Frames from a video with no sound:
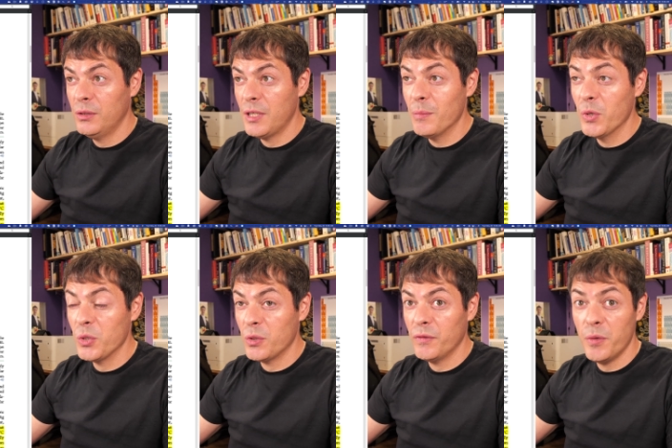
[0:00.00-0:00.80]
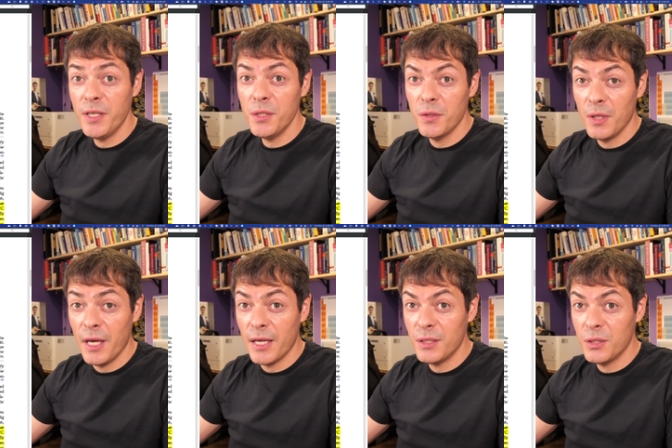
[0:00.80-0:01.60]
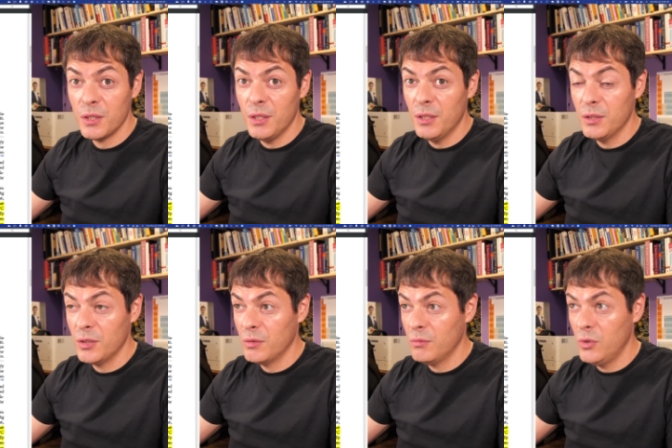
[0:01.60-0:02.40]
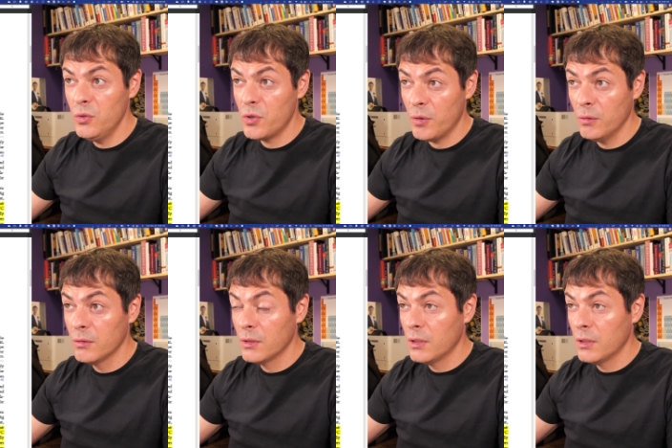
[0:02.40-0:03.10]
temperature of the rest of the gas is neutral,